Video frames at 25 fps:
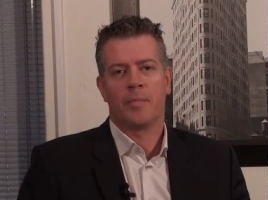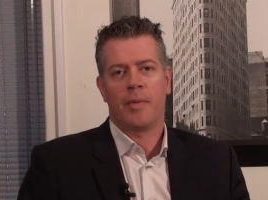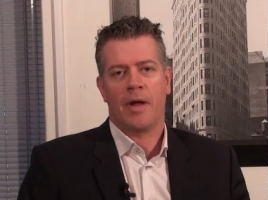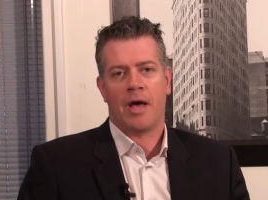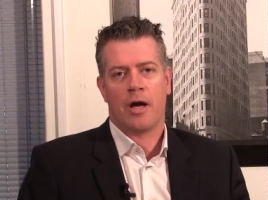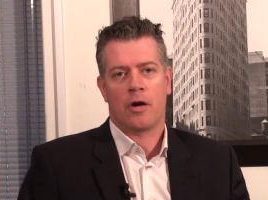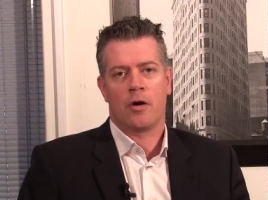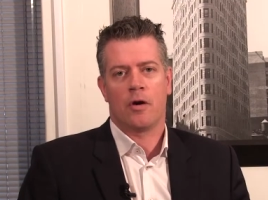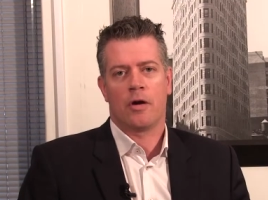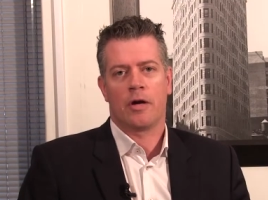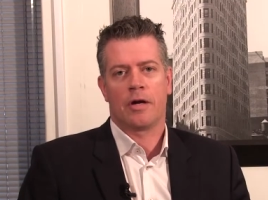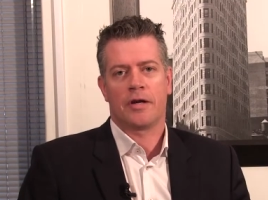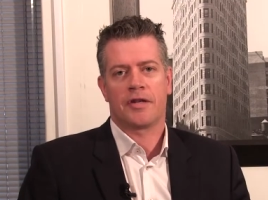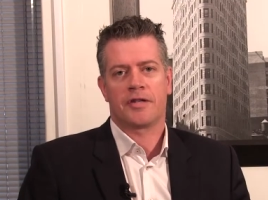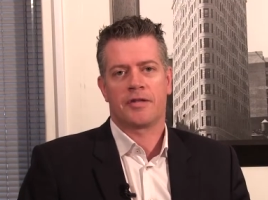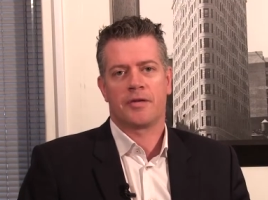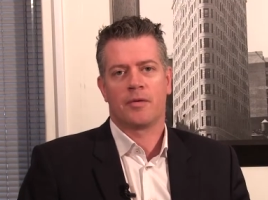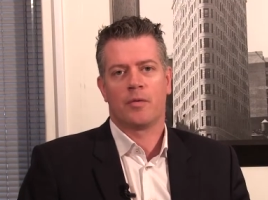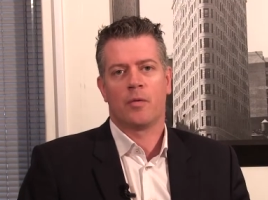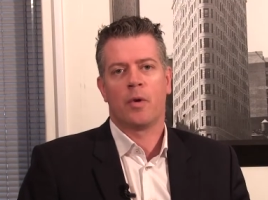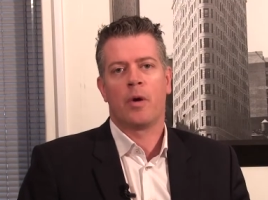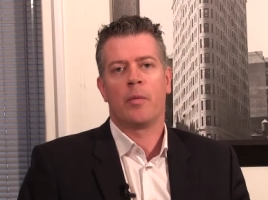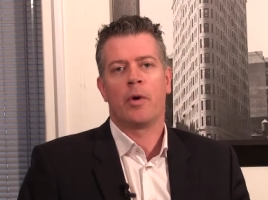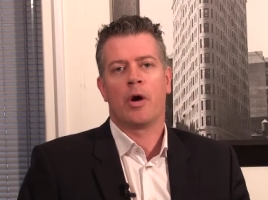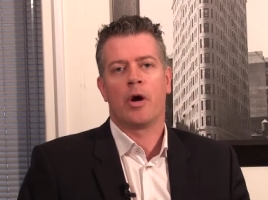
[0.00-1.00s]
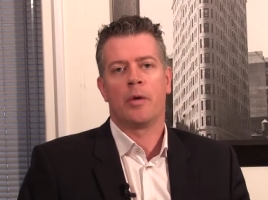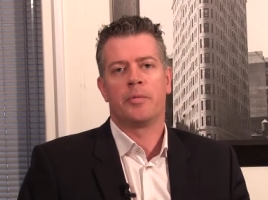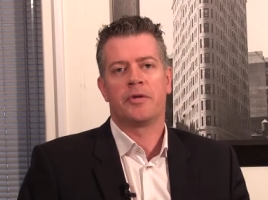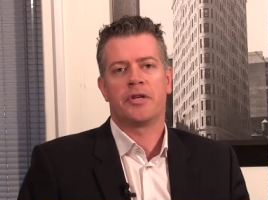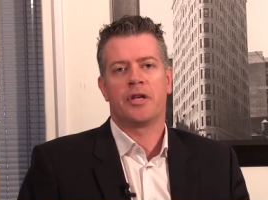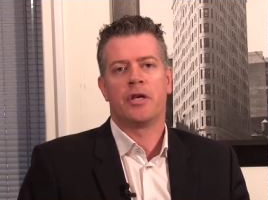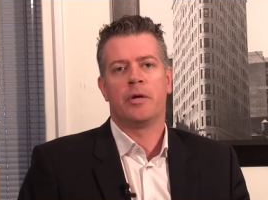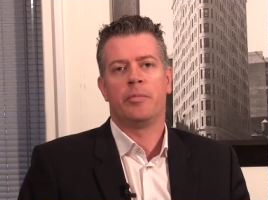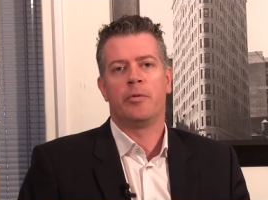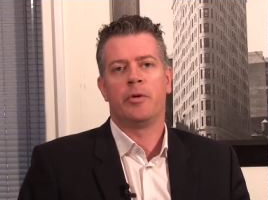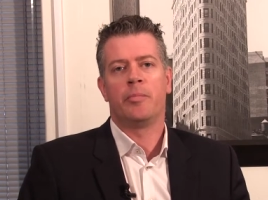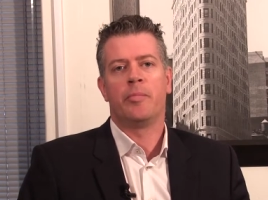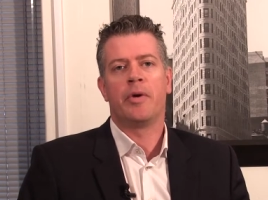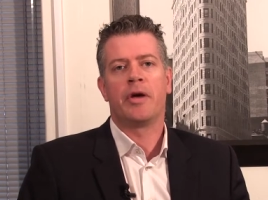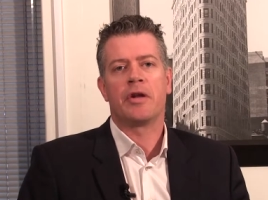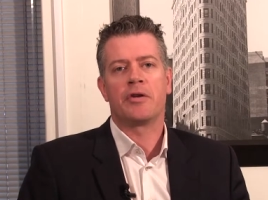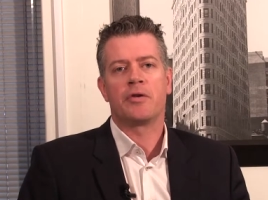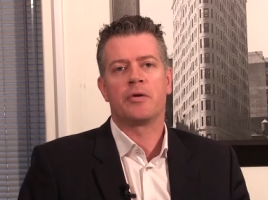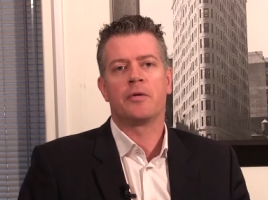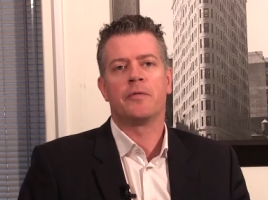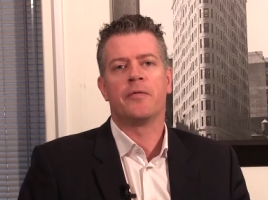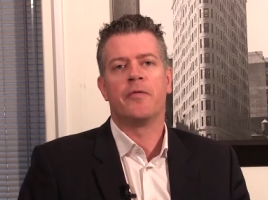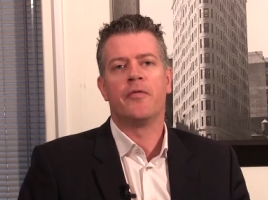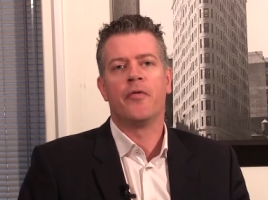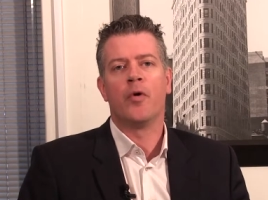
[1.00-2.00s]
to Black Onyx, where we hope to keep you
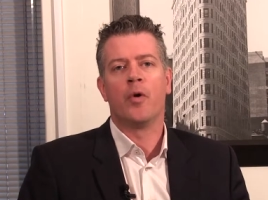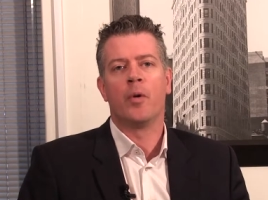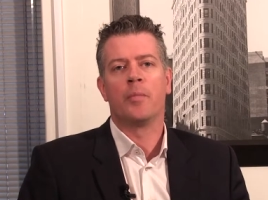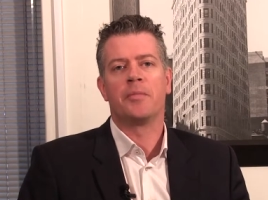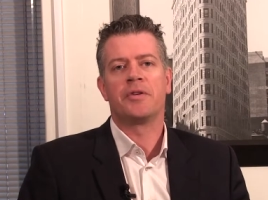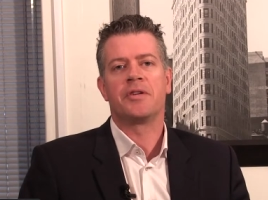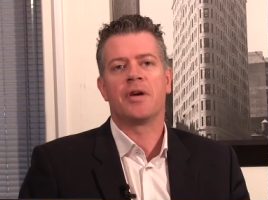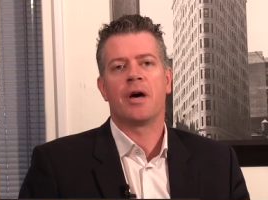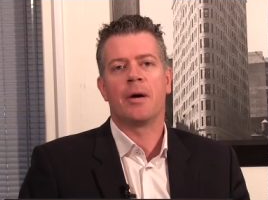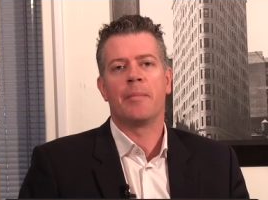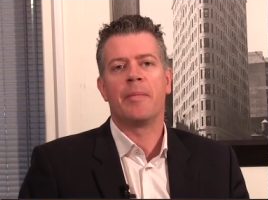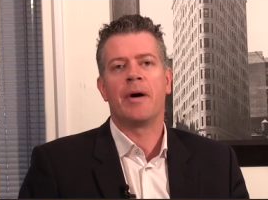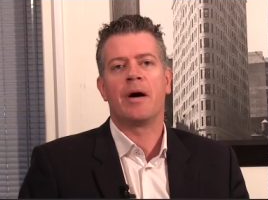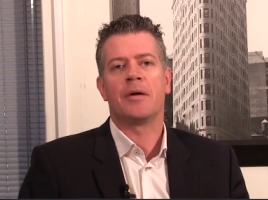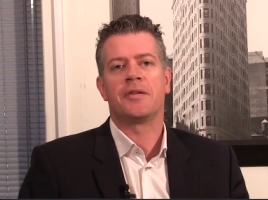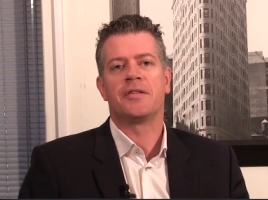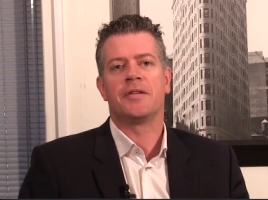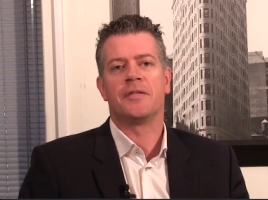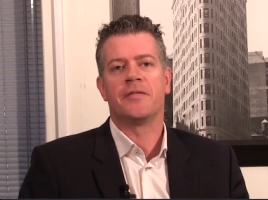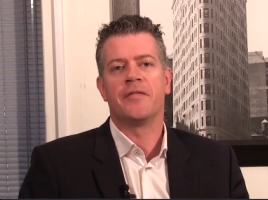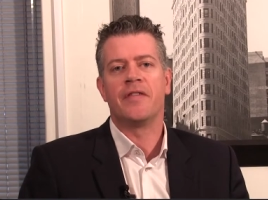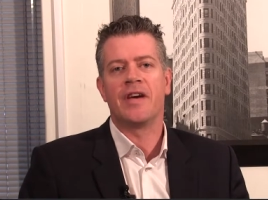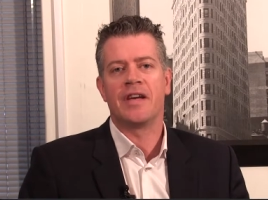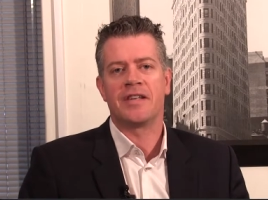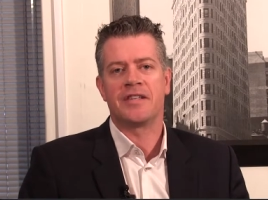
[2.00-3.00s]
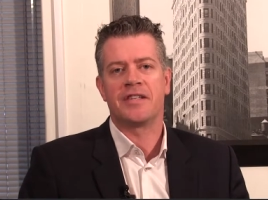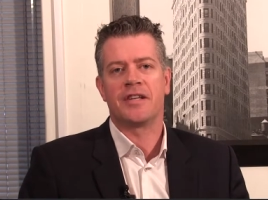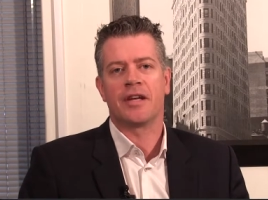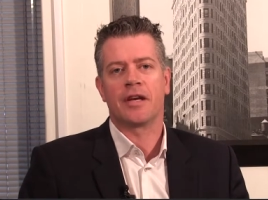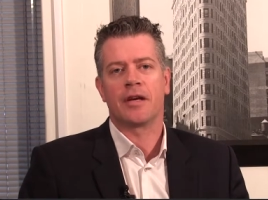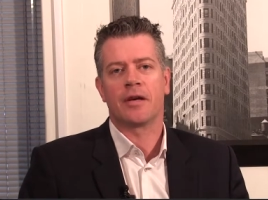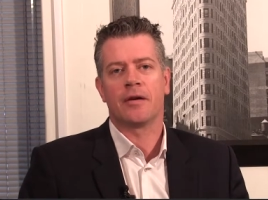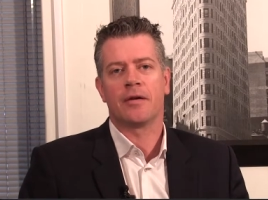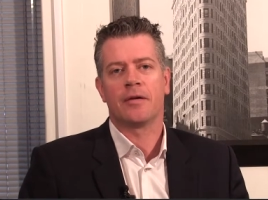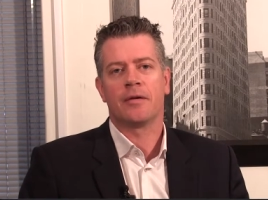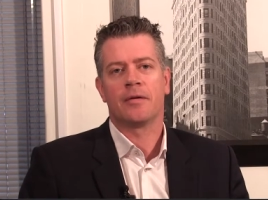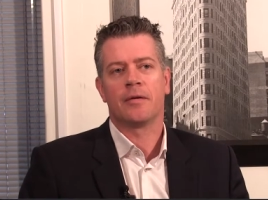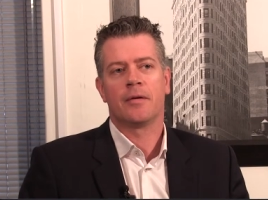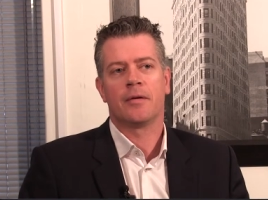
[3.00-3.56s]
better informed about investing.